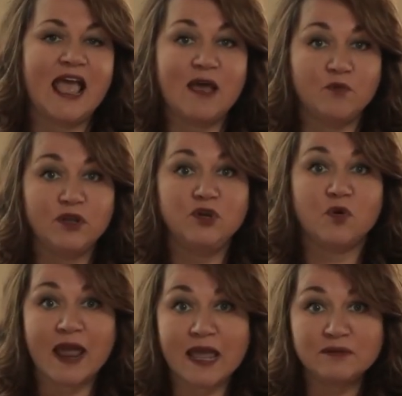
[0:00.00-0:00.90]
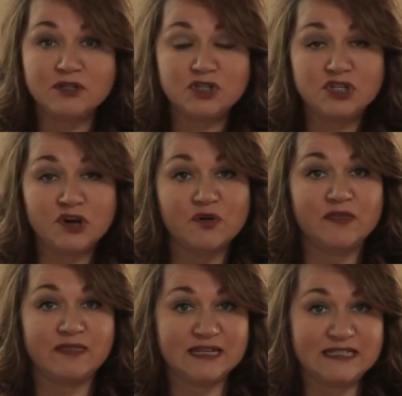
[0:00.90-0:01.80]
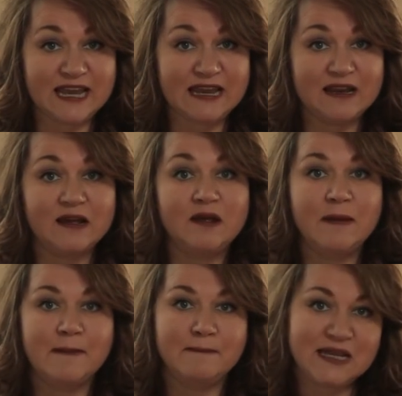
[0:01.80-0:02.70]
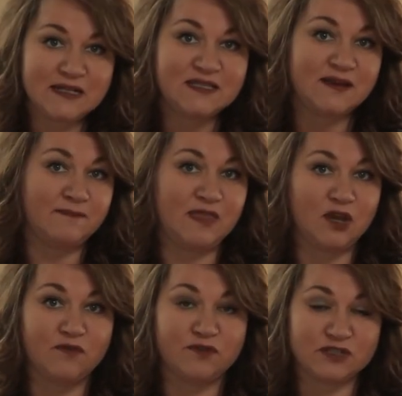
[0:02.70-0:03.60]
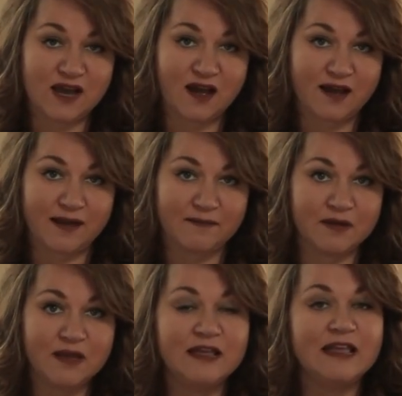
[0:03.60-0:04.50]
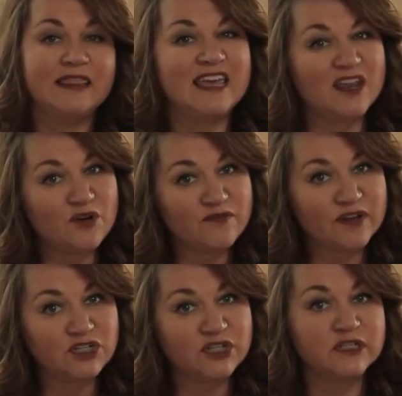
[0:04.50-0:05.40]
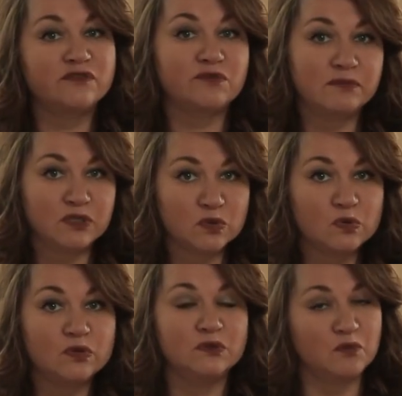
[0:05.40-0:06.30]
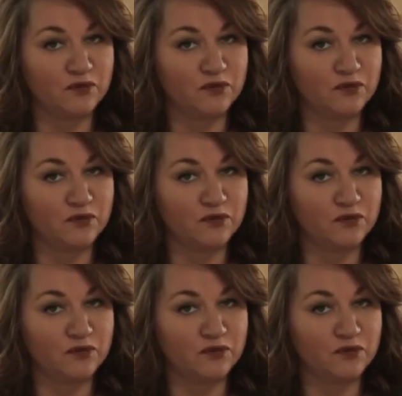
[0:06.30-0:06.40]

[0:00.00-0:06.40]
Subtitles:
And when you're able to show that the data means something over time, the interventions from schools will